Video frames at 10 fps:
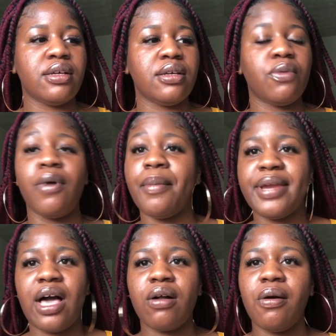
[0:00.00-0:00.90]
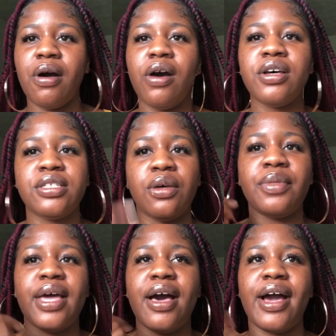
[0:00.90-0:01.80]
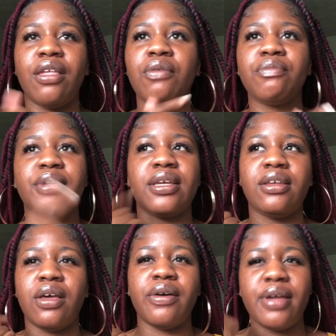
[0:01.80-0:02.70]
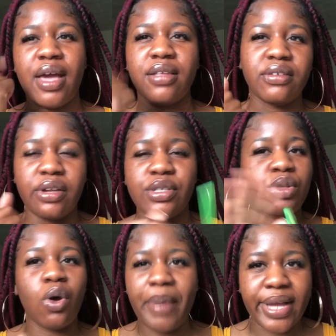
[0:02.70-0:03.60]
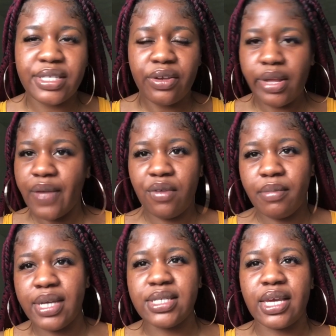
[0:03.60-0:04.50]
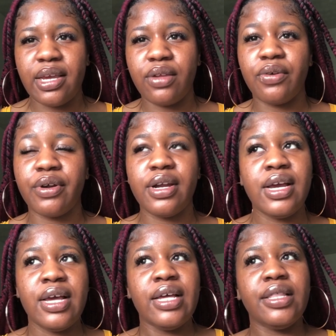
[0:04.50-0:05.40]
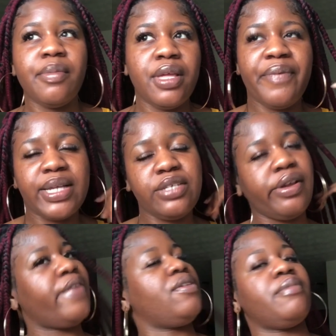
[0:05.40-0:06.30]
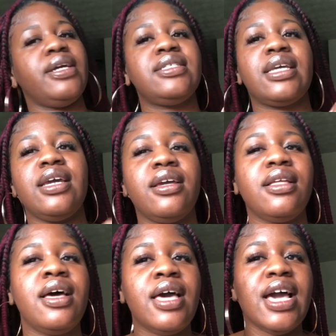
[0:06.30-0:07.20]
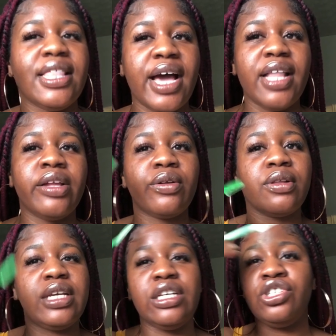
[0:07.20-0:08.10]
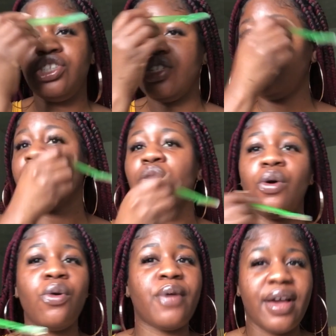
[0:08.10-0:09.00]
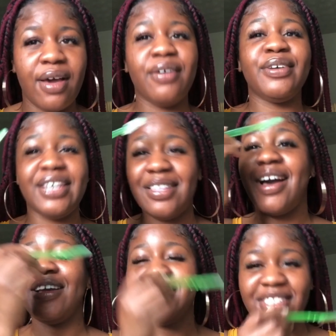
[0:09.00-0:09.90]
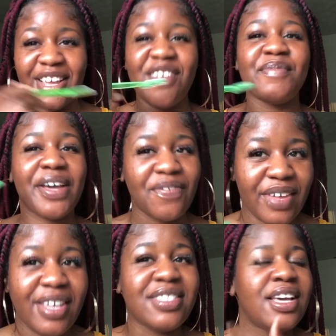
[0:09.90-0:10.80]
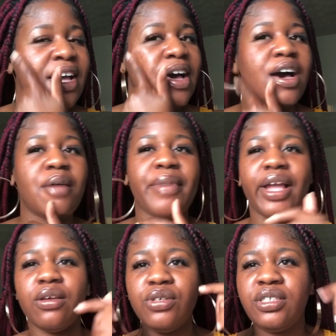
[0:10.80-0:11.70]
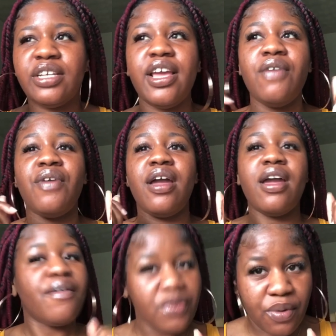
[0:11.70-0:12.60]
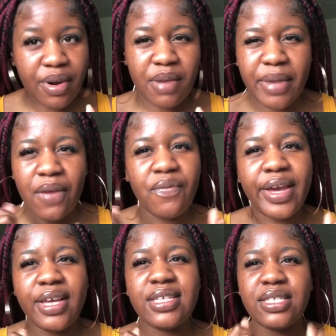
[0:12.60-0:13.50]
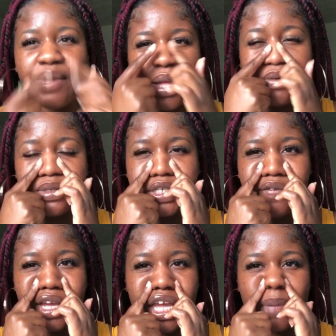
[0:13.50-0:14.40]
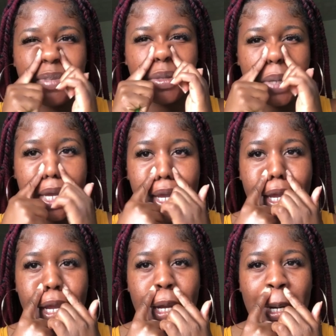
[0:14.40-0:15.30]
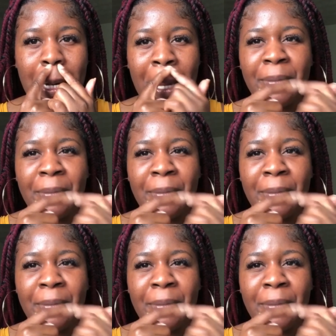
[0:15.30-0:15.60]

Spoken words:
rubbing alcohol so that I don't, so there's no bacteria left on my skin or limited bacteria left on my skin. And I literally just go around and I shave my face. I don't shave everywhere on my face, so I don't shave like in between here